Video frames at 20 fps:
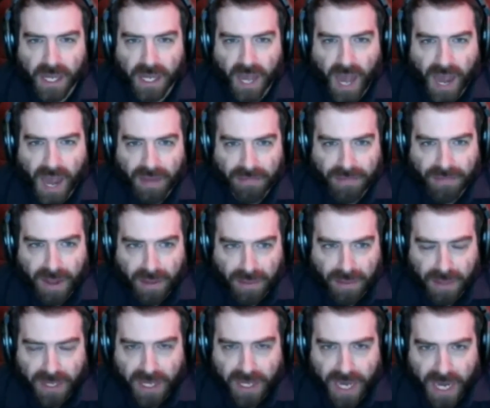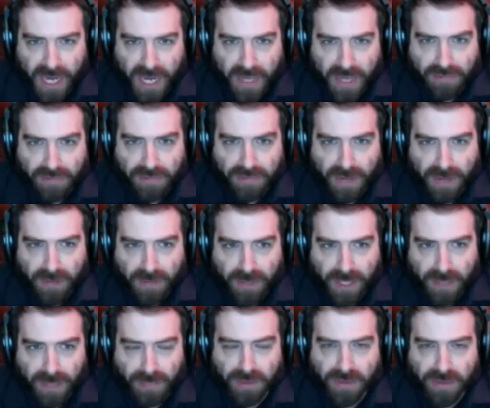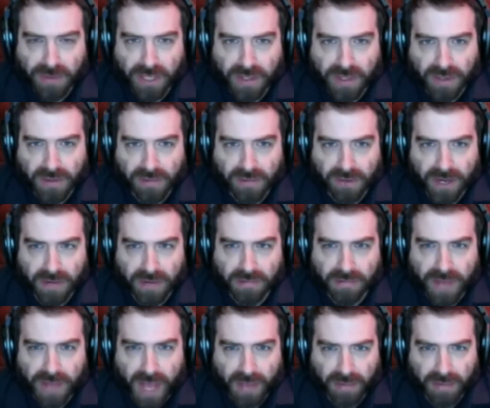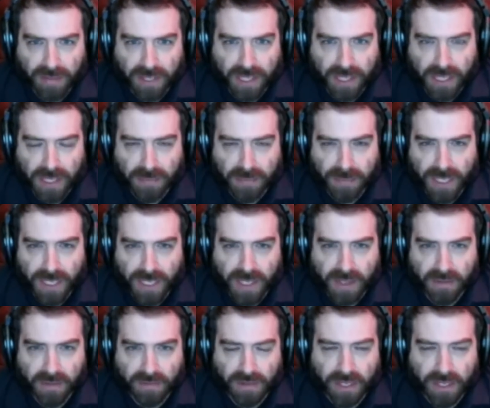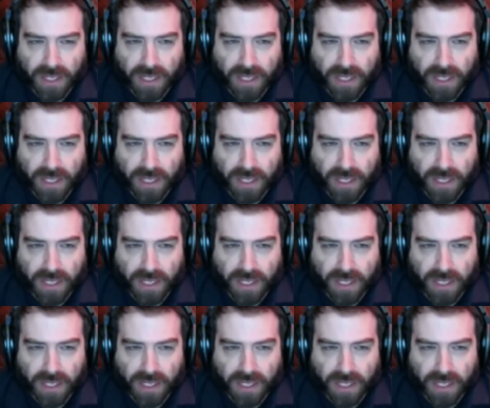I found the Kagan family in particular very fascinating because